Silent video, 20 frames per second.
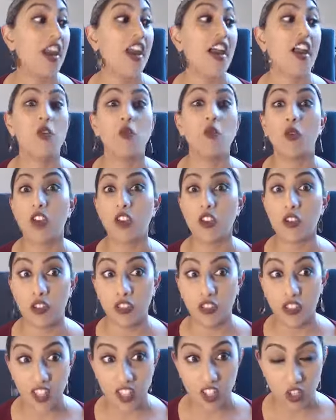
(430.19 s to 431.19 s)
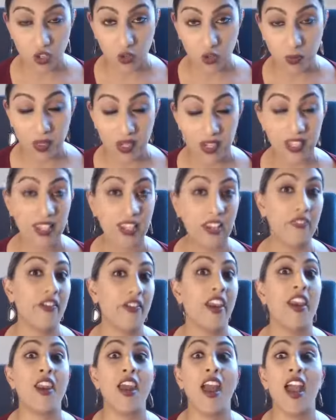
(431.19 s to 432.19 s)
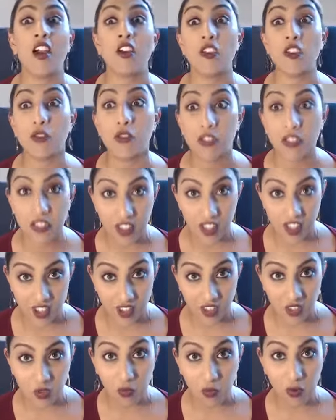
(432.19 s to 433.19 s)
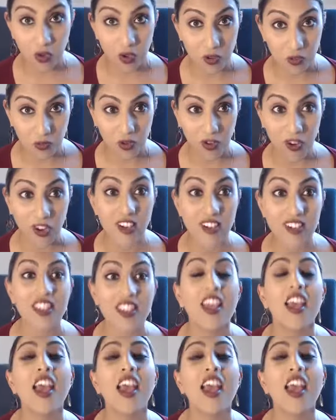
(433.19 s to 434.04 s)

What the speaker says: and what you think you believe and how you think the world works.